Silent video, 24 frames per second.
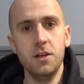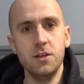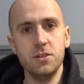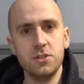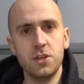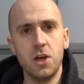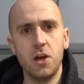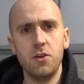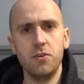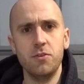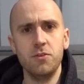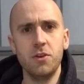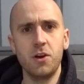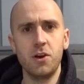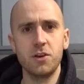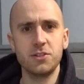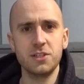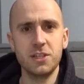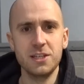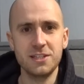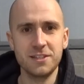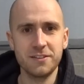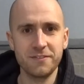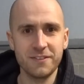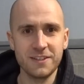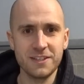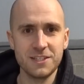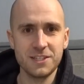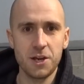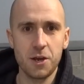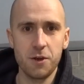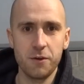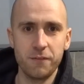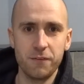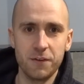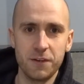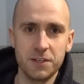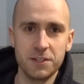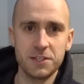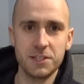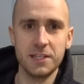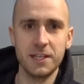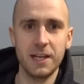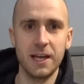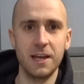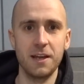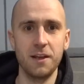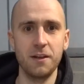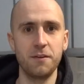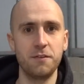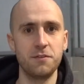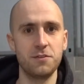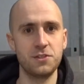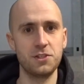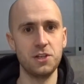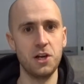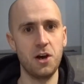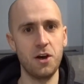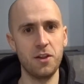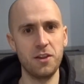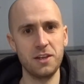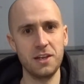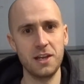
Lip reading: So, nice easy video for you today. Start of the